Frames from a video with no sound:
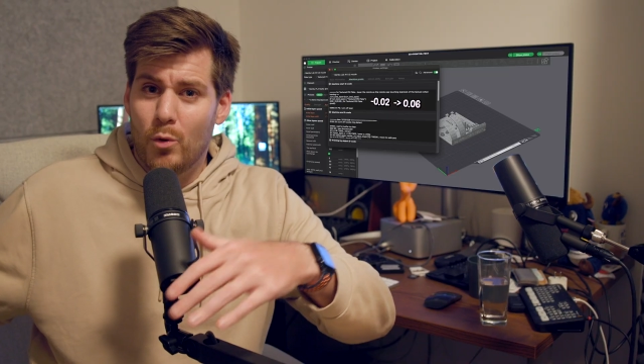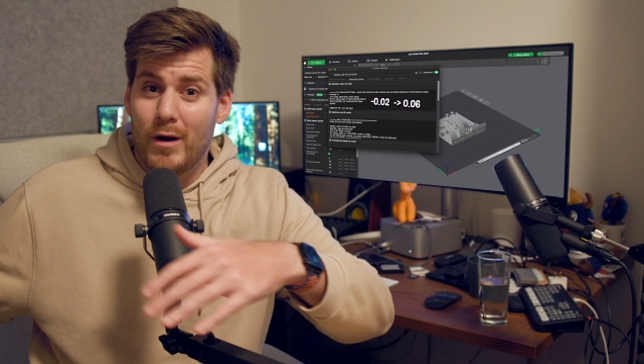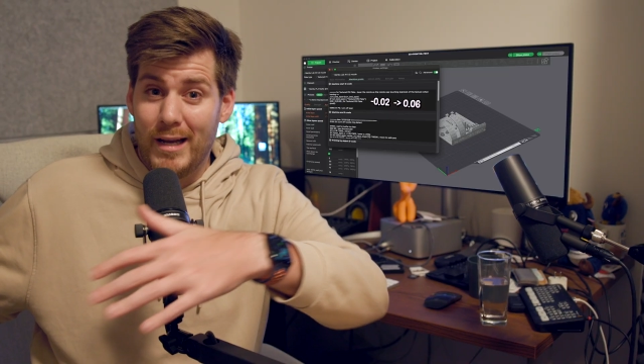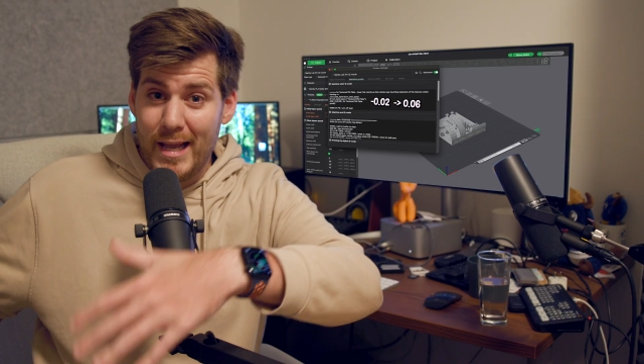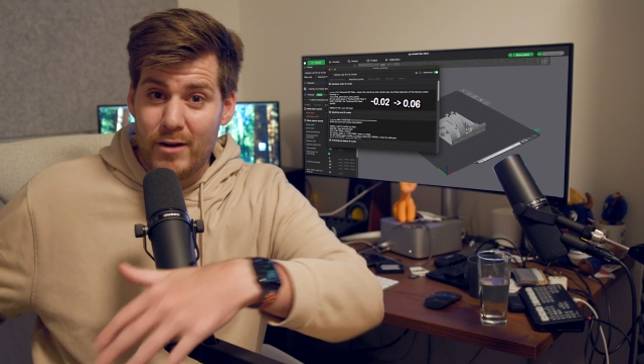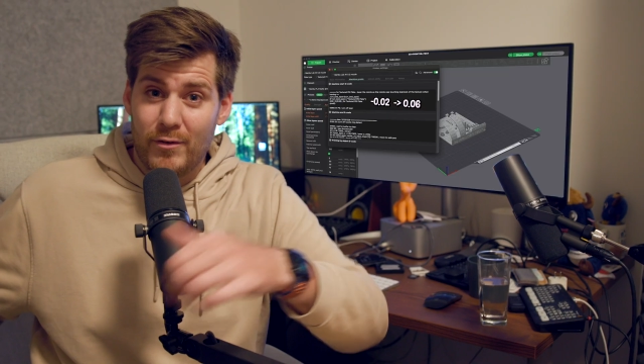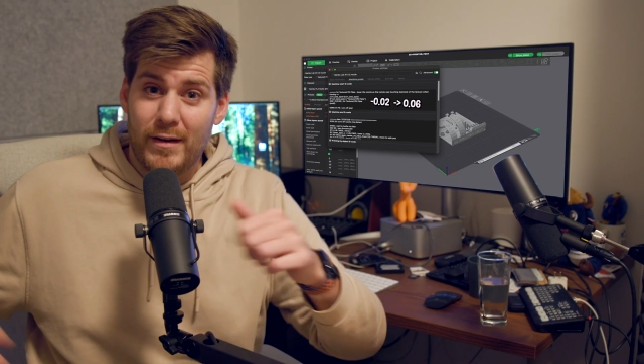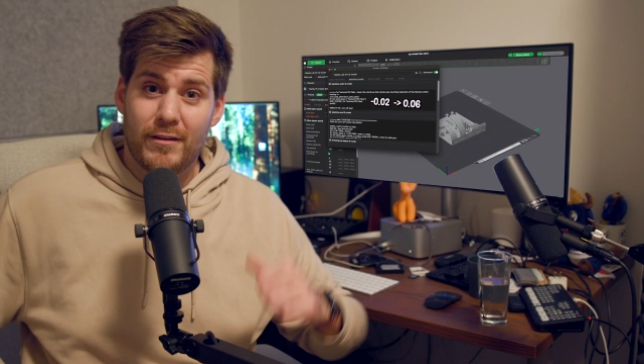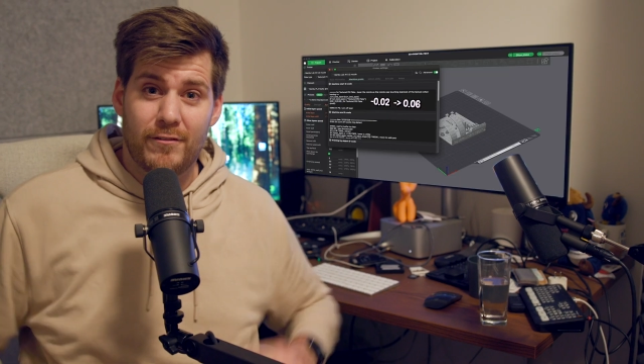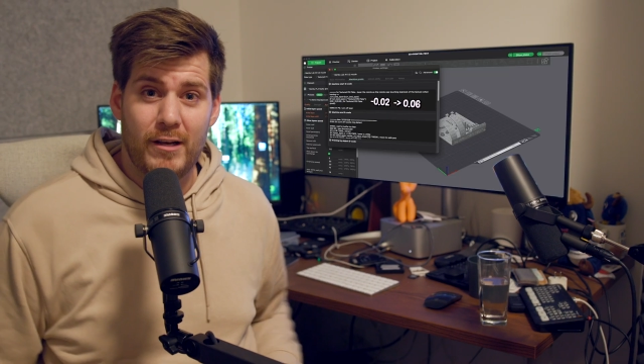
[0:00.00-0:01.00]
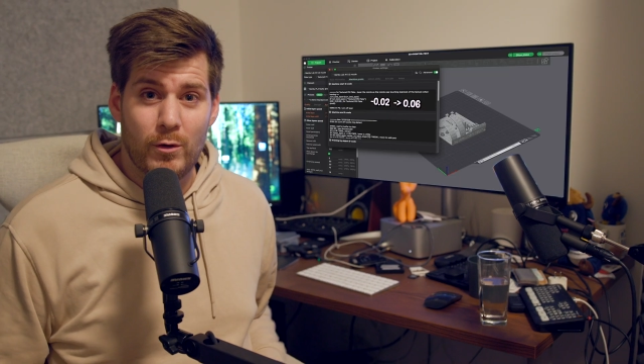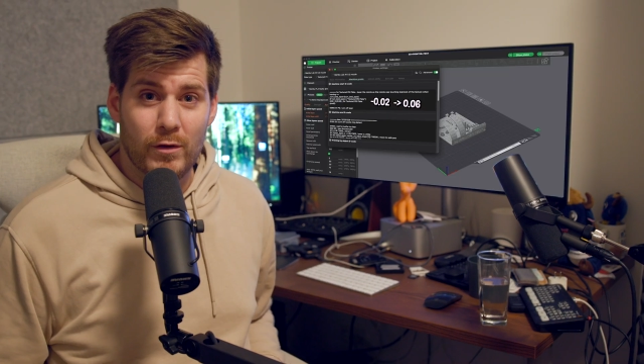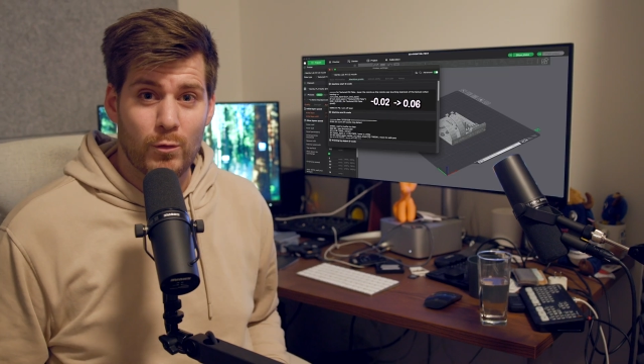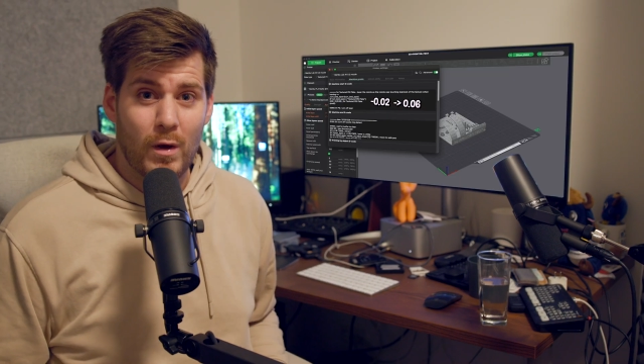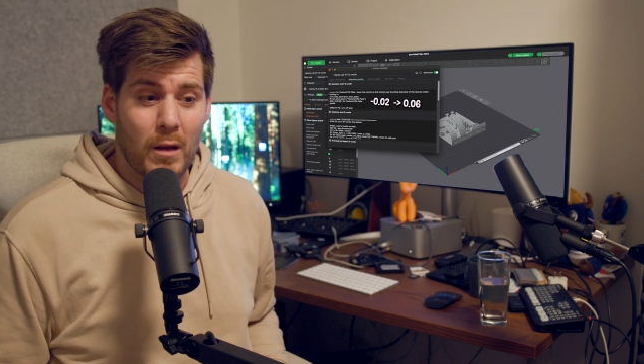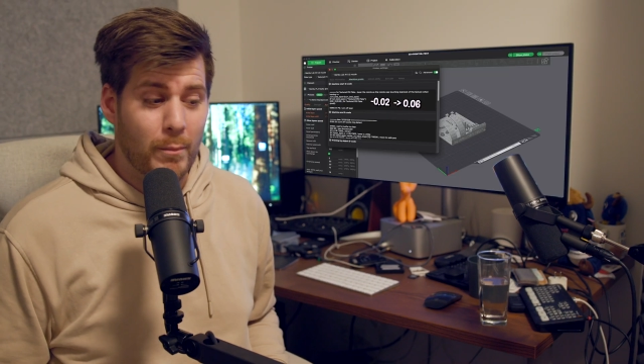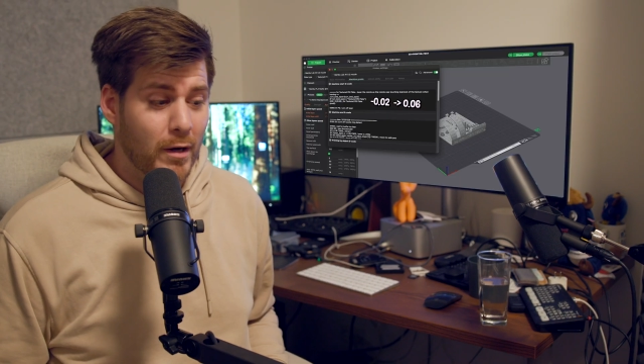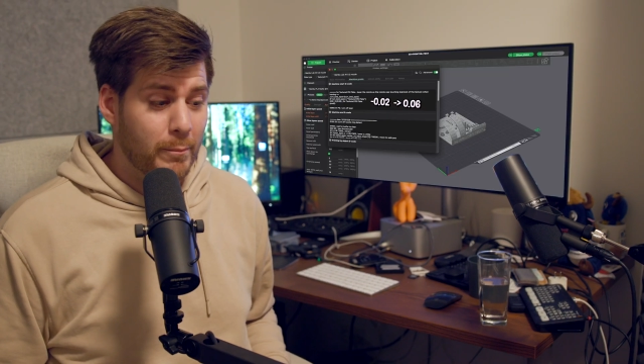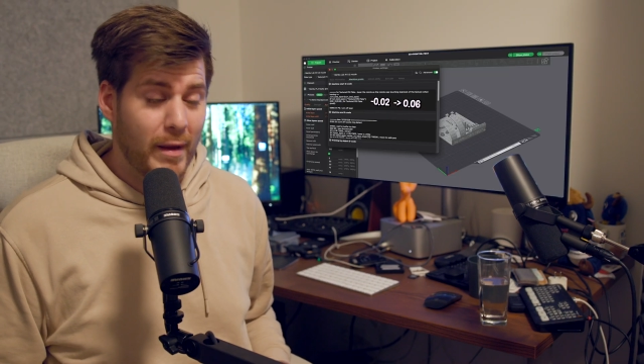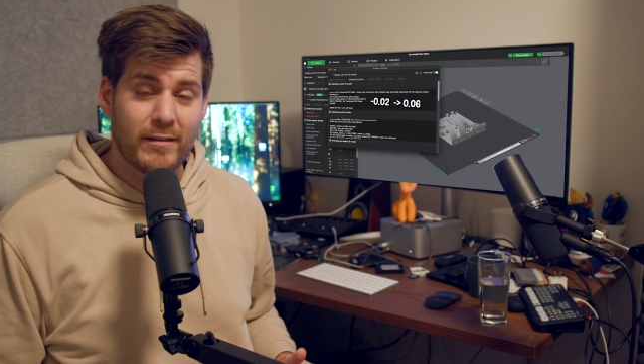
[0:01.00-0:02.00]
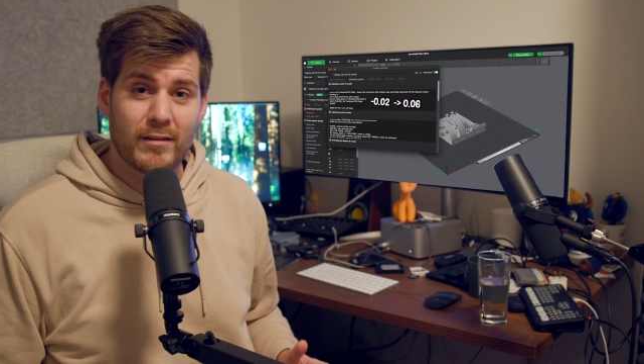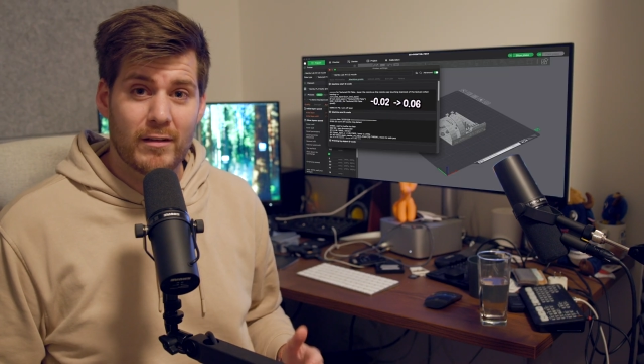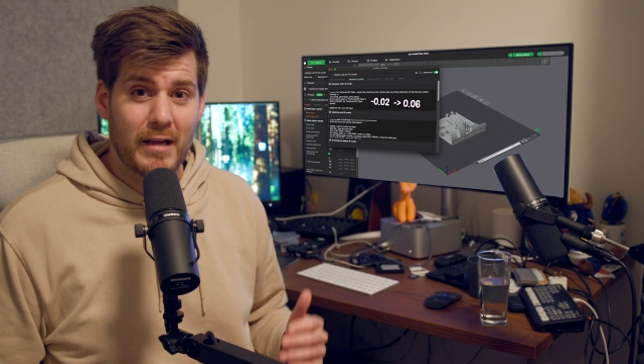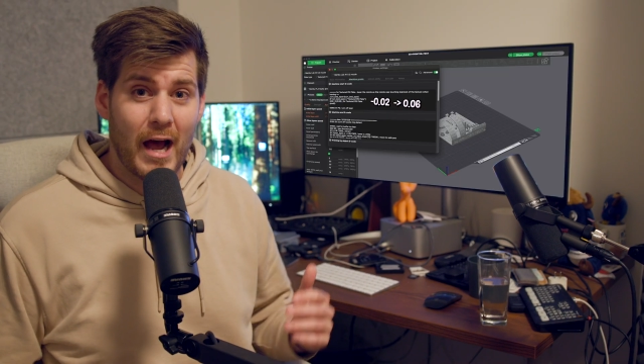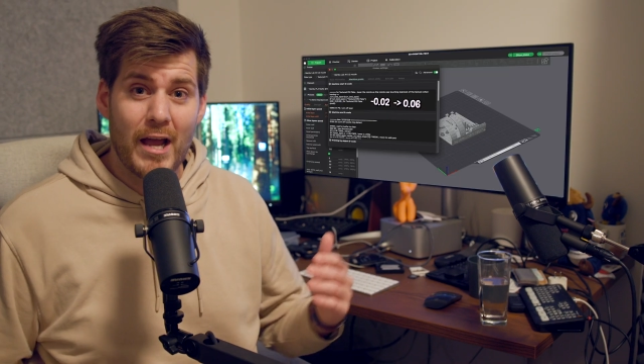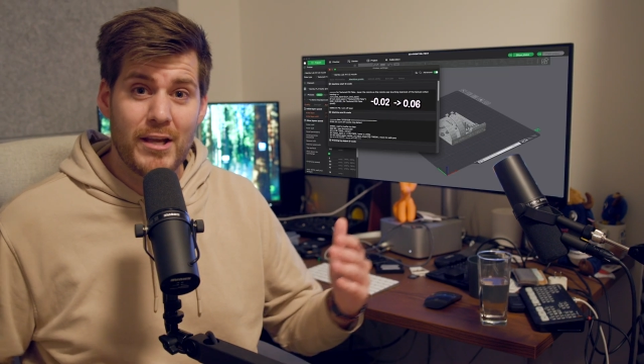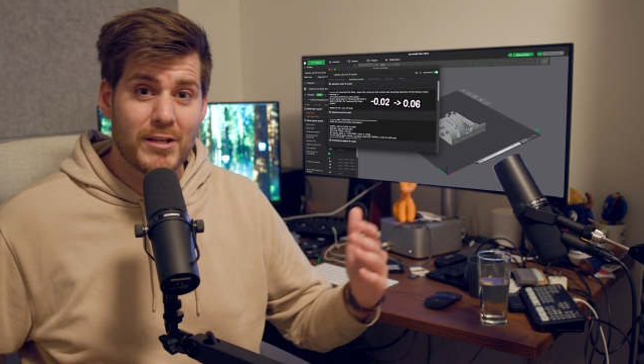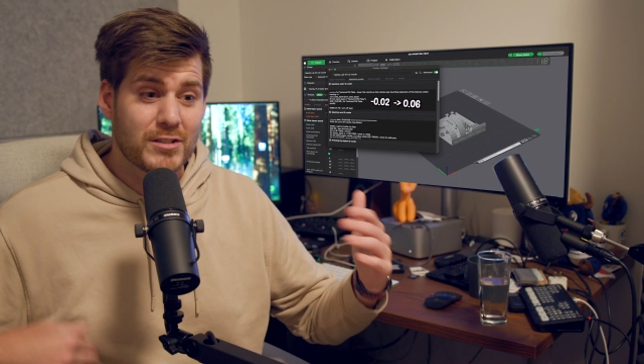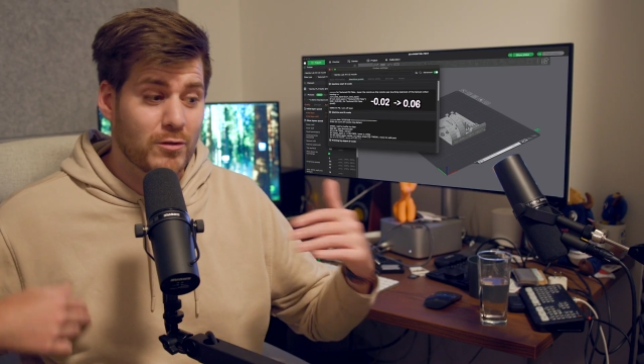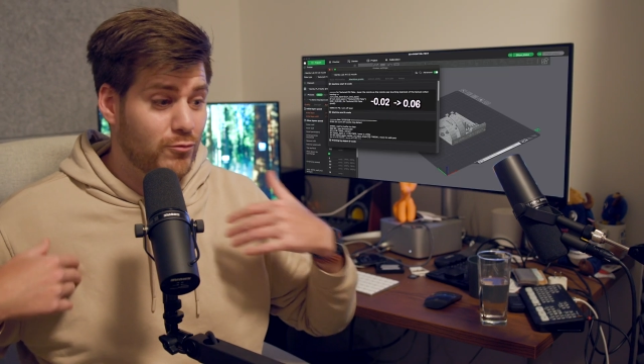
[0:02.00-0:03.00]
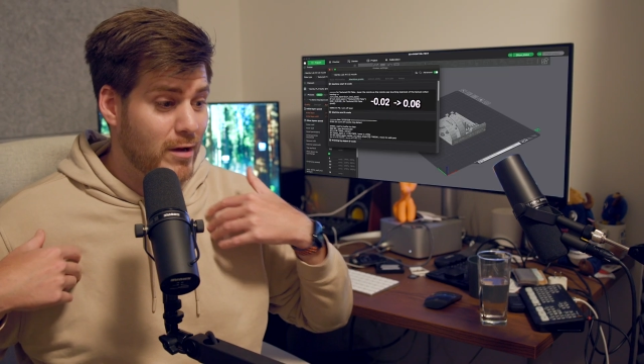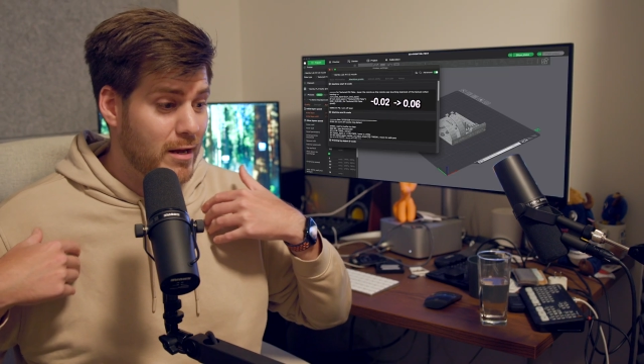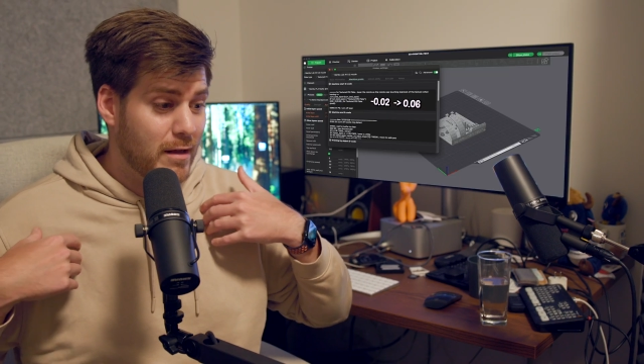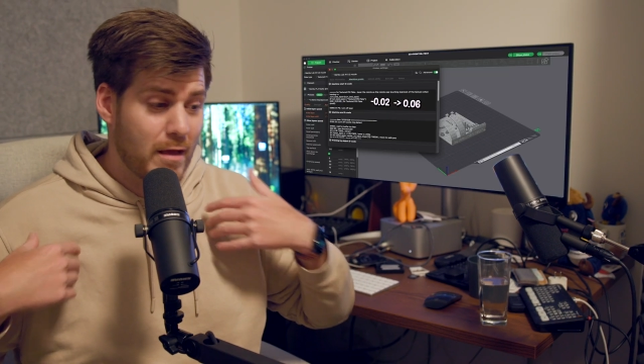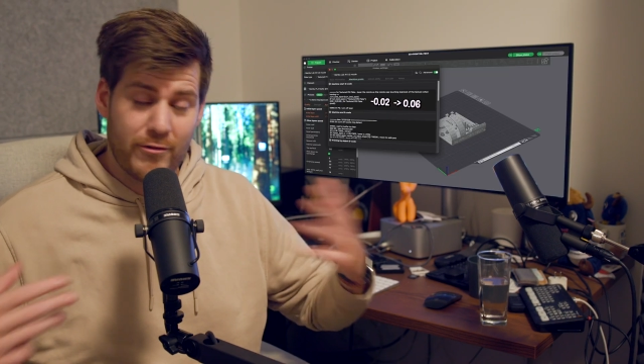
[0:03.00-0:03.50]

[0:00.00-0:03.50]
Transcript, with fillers: more later in this video as well, but basically I just read